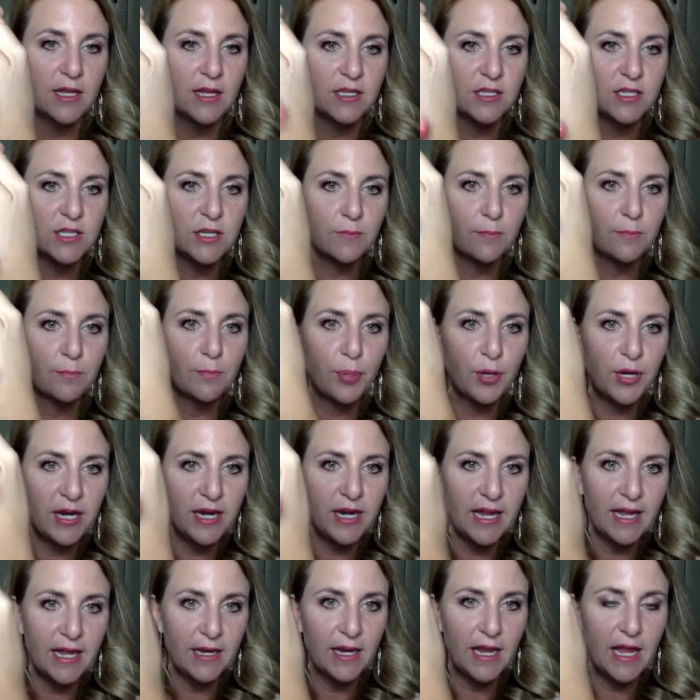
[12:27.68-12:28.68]
to put it
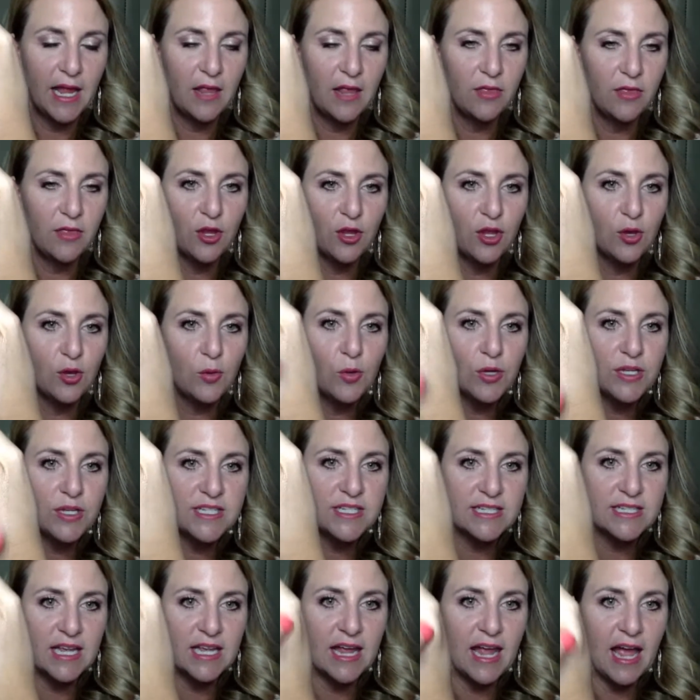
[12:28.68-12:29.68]
in. And then you will
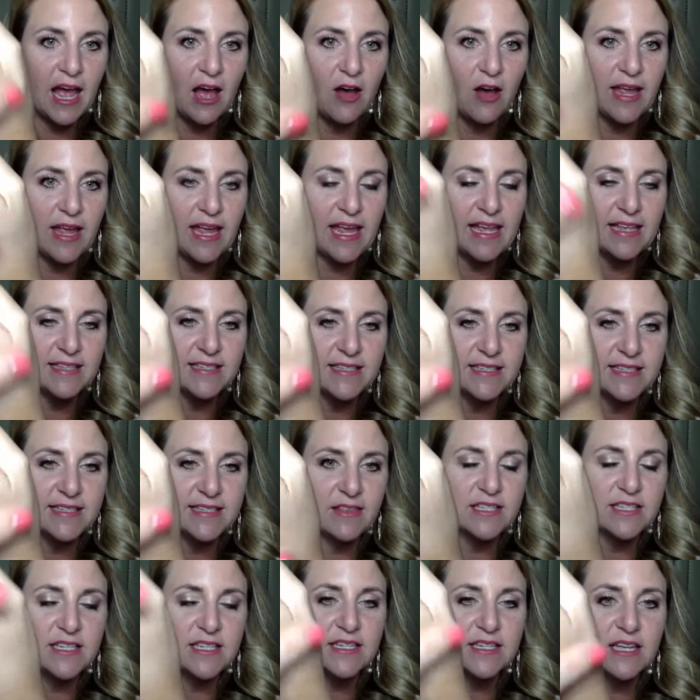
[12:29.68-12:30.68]
see how easy.
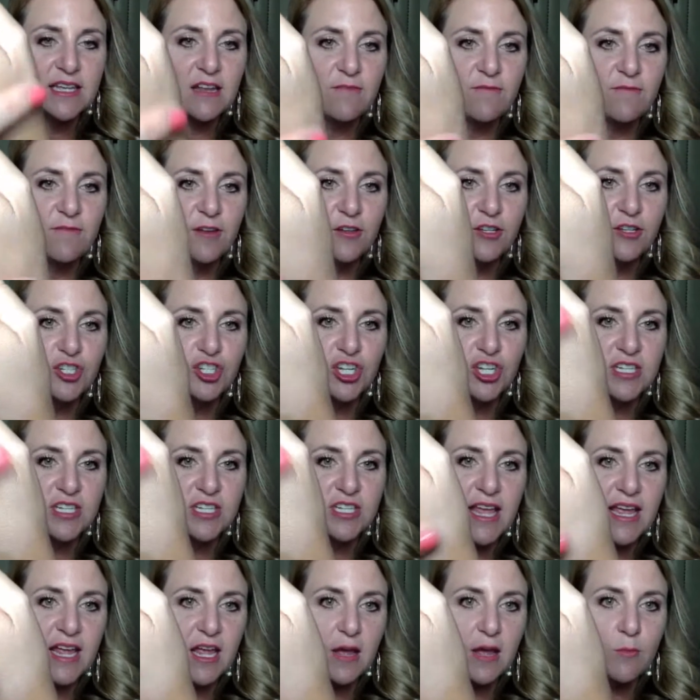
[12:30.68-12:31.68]
This is going to feel
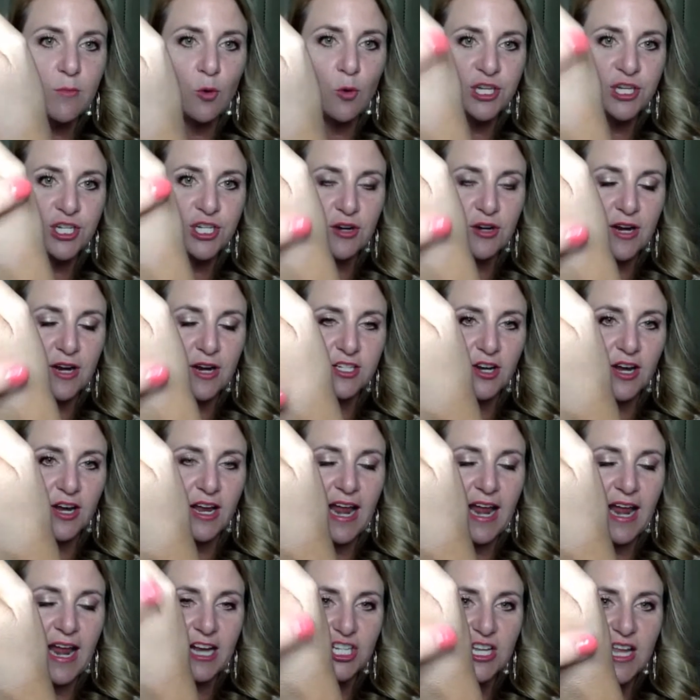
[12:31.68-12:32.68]
just like a moisturizer.
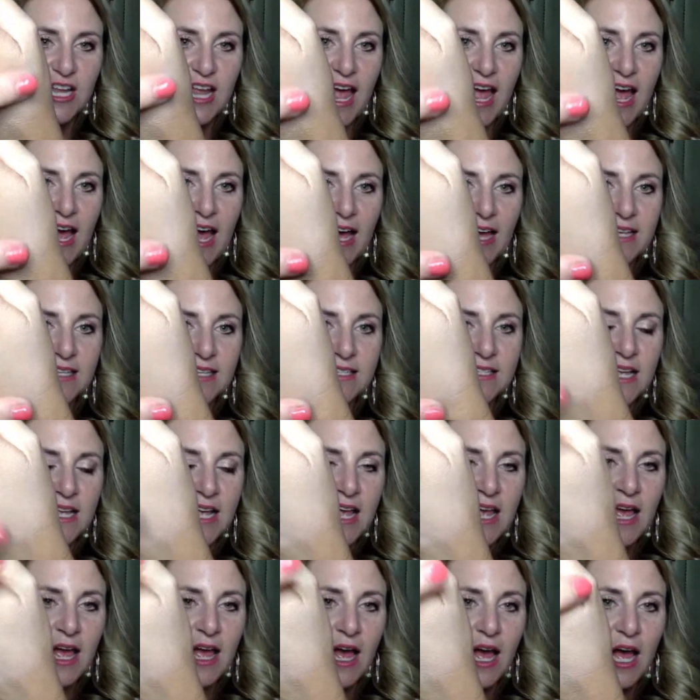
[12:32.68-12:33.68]
It actually has
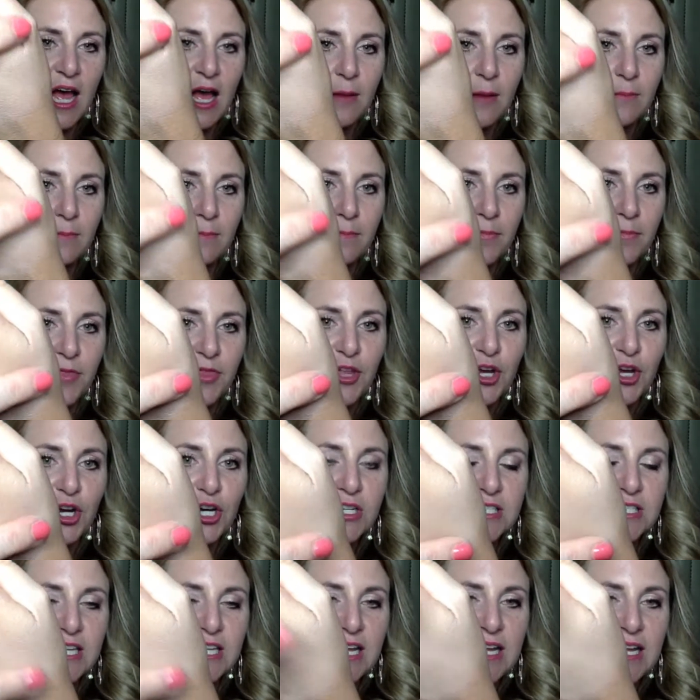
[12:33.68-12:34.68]
um,
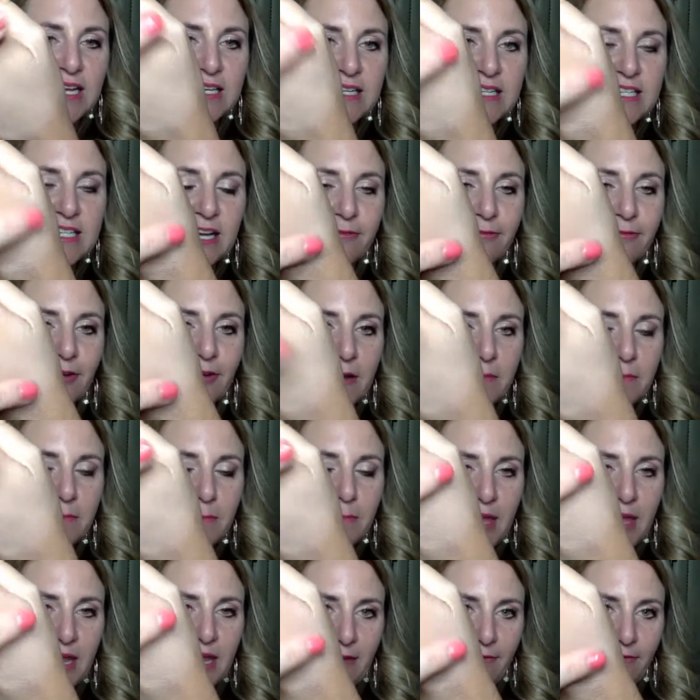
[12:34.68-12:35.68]
13
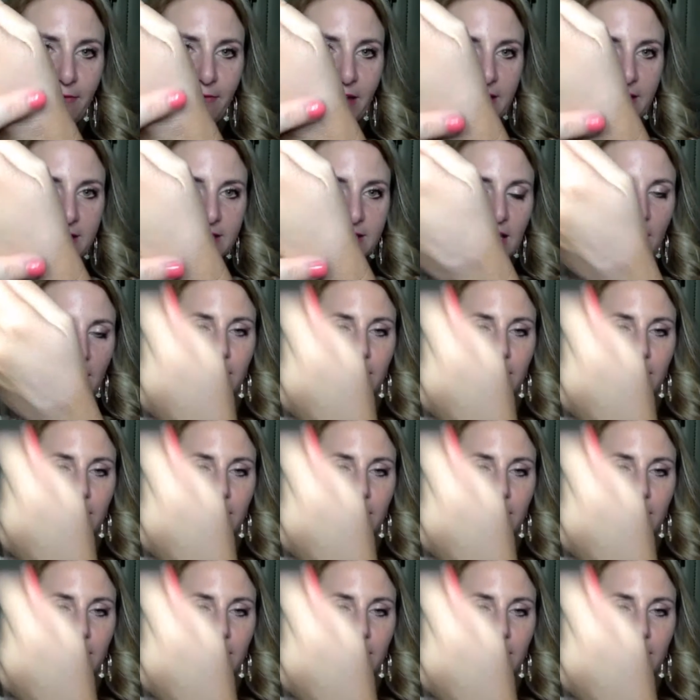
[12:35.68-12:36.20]
different benefits.